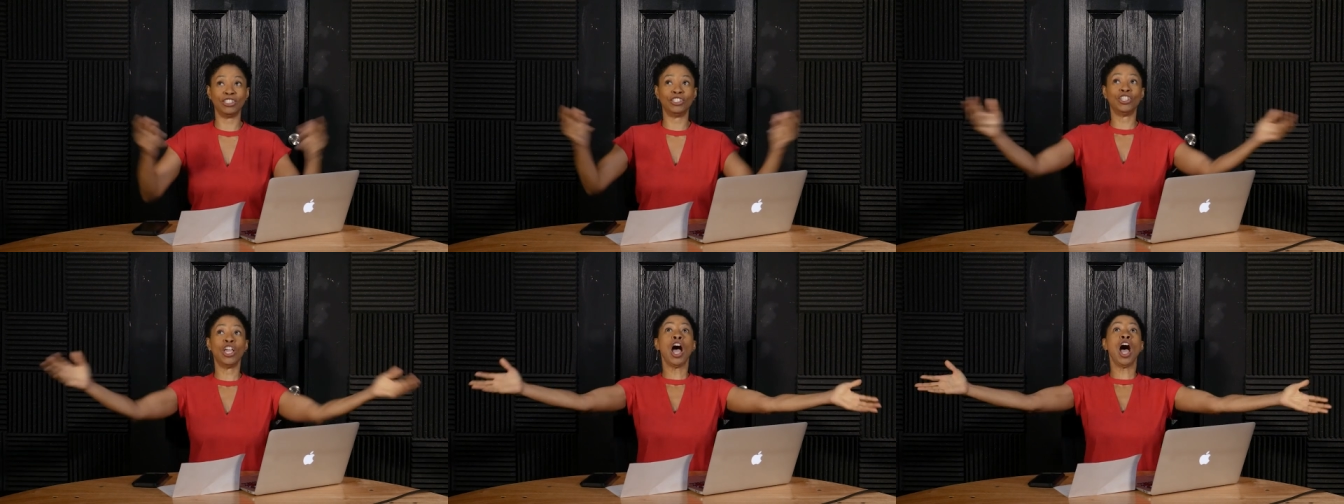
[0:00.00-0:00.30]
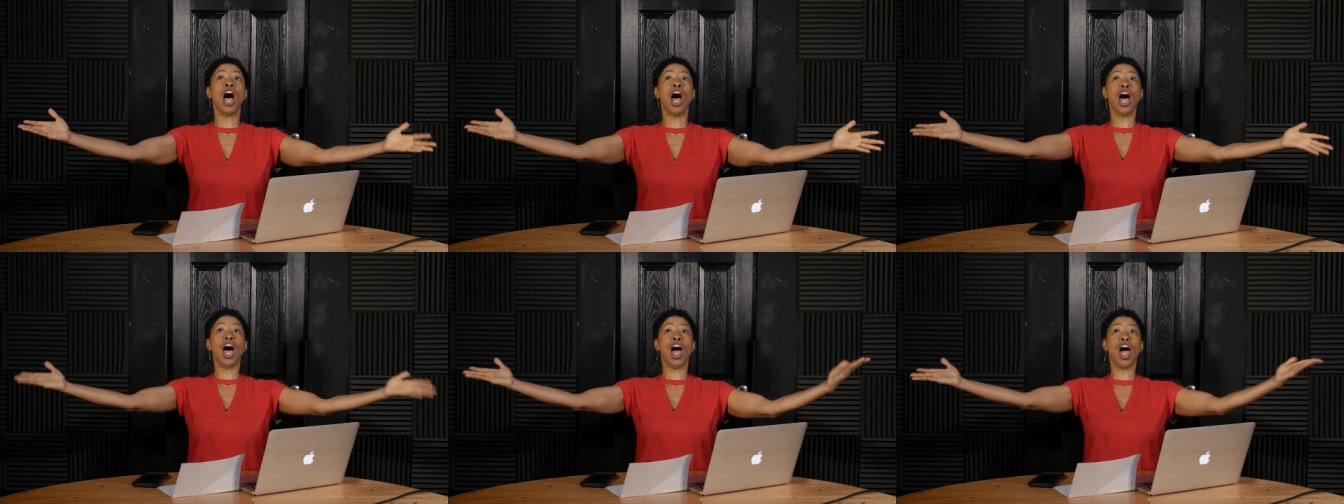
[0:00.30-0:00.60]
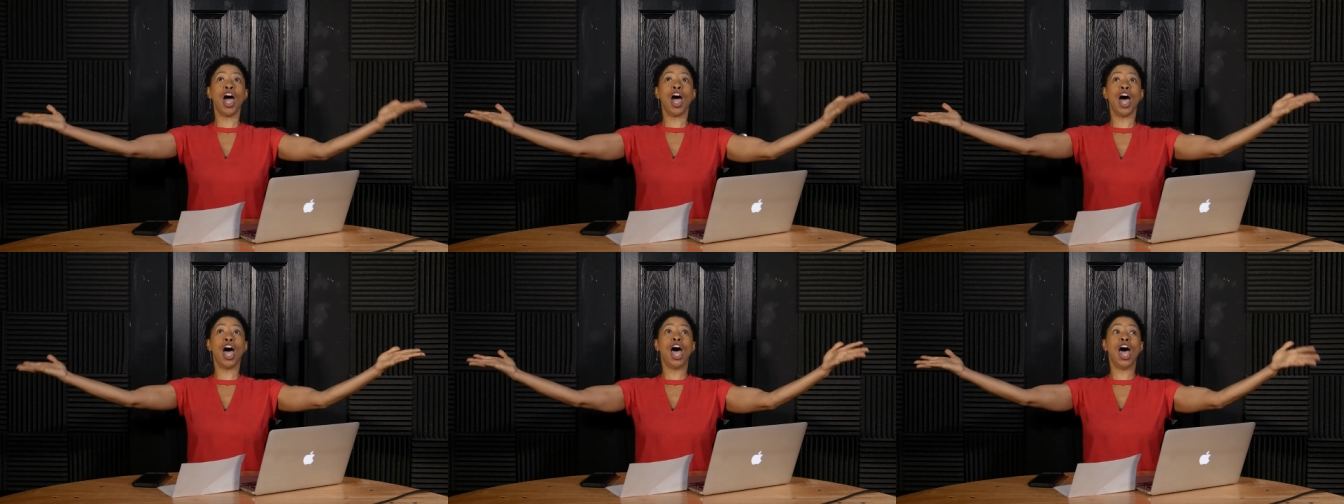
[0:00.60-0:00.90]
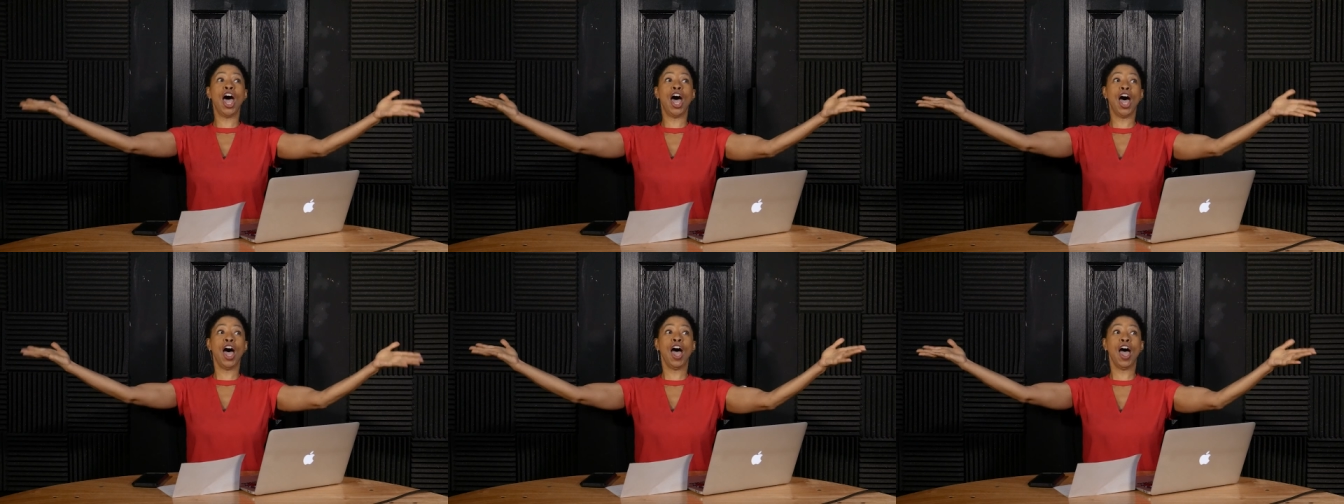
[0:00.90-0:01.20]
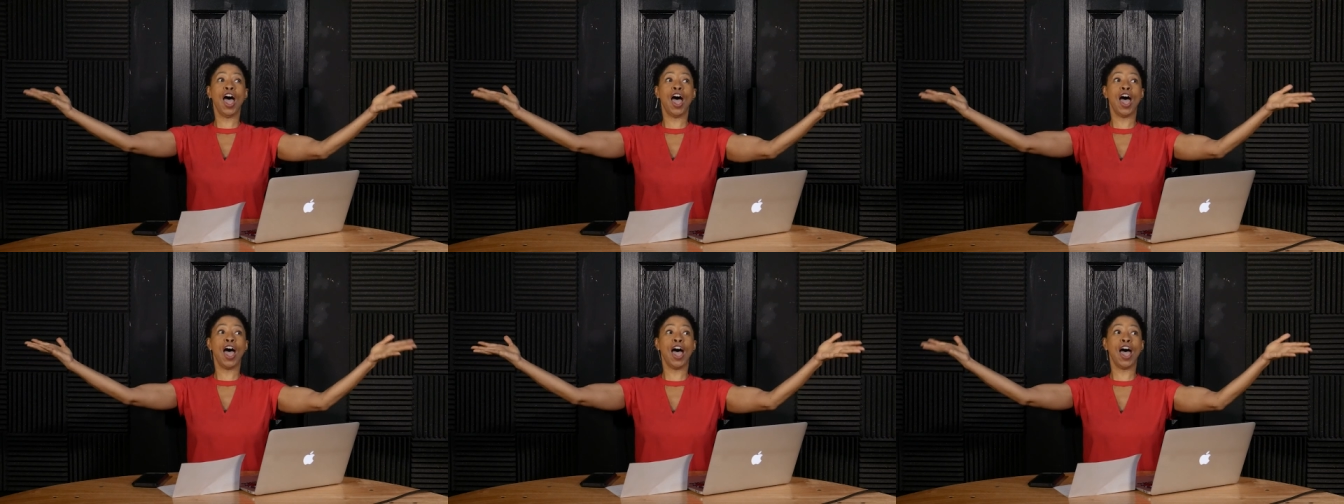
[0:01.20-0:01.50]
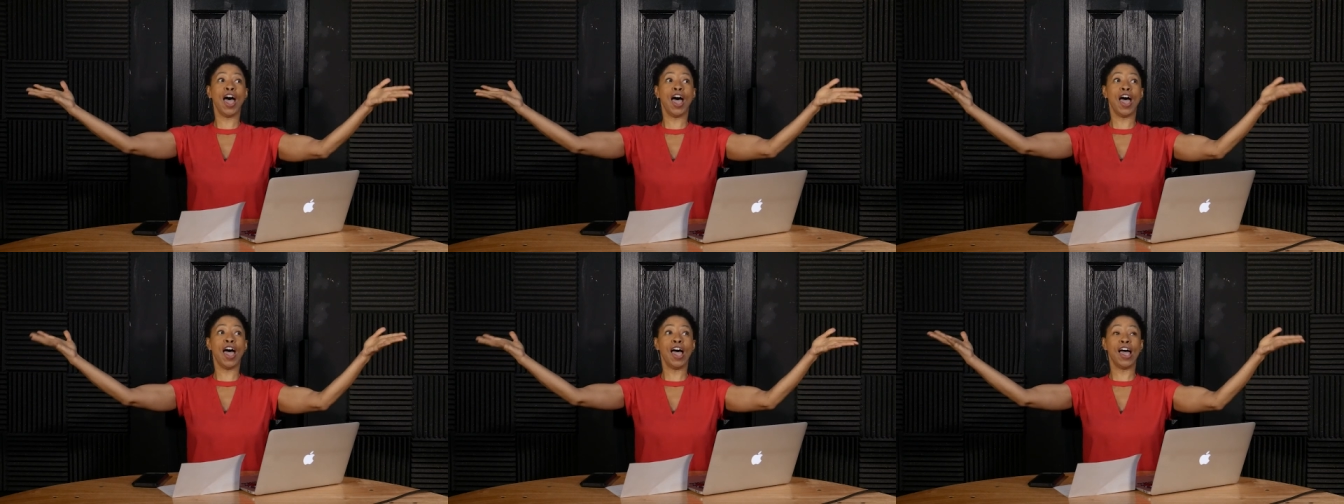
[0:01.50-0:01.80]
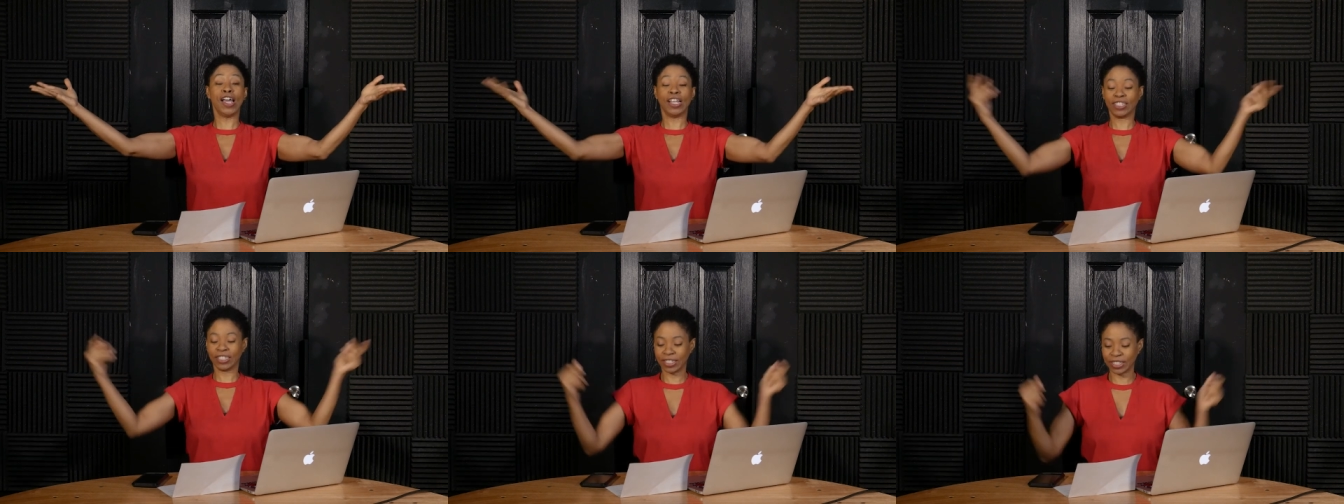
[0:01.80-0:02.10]

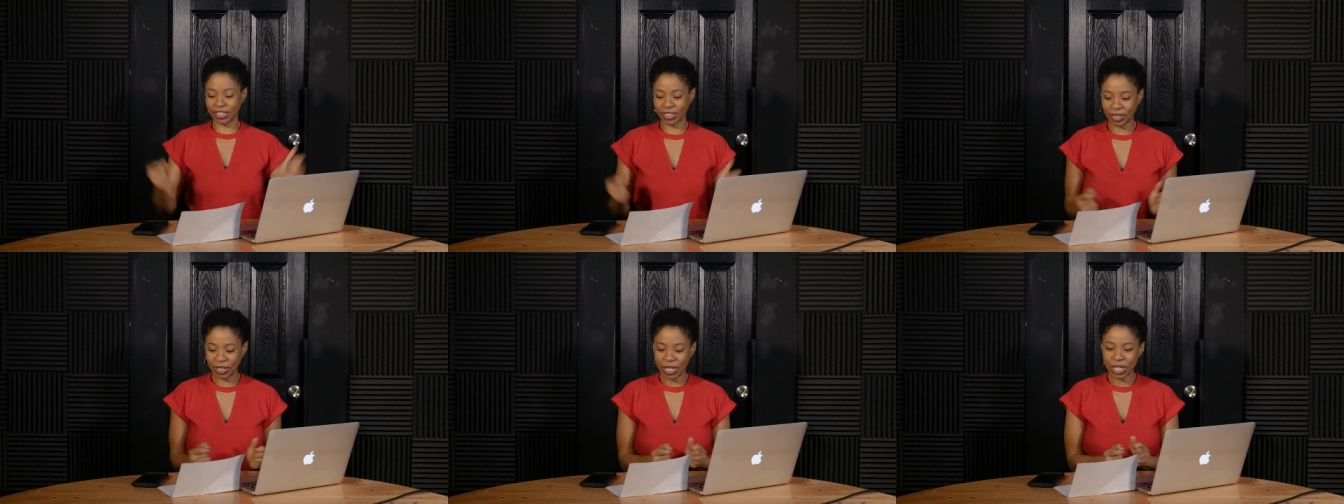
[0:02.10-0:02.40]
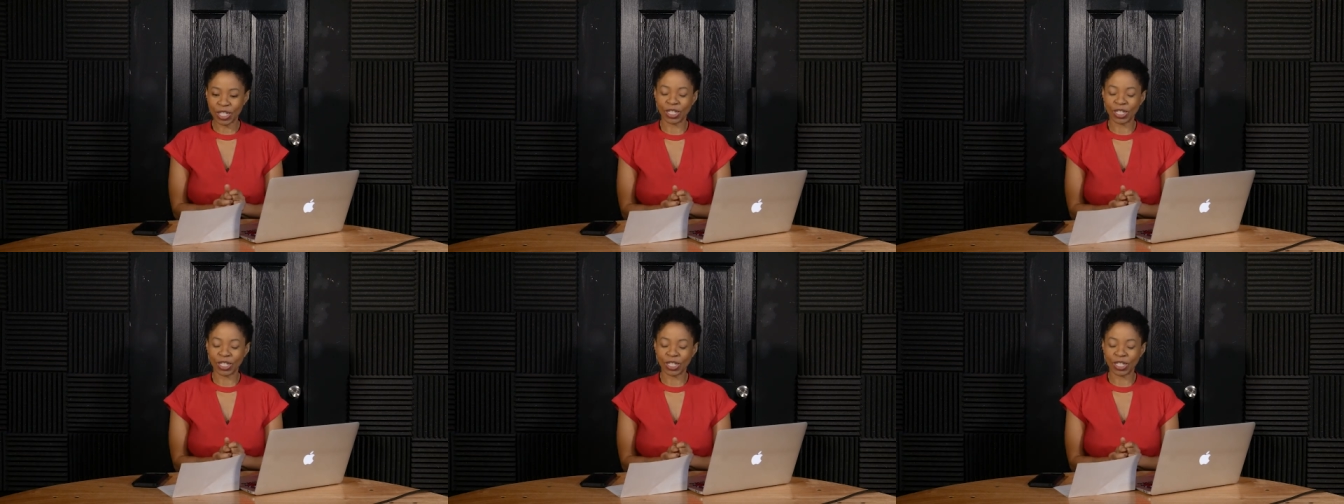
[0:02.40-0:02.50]
Yes!